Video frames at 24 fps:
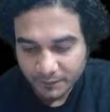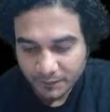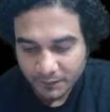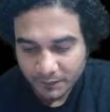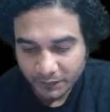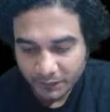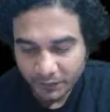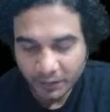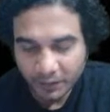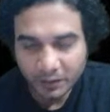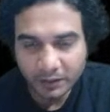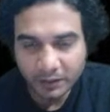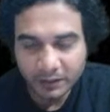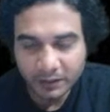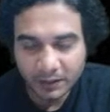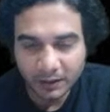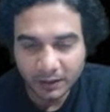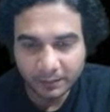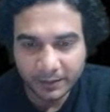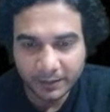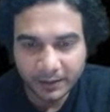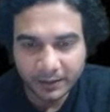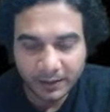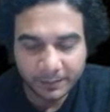You're not
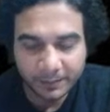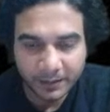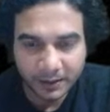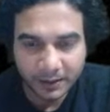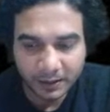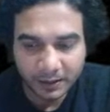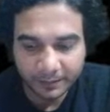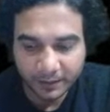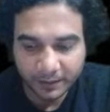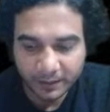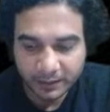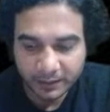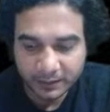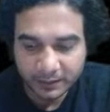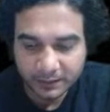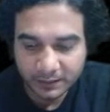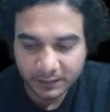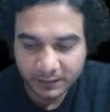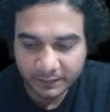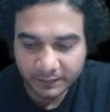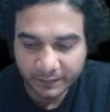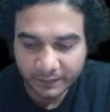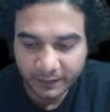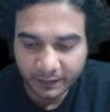clubbing the parameters
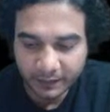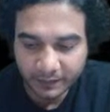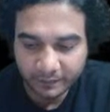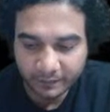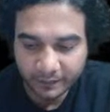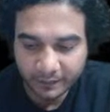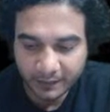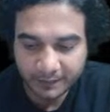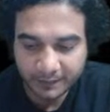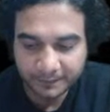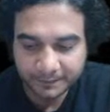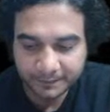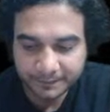effectively.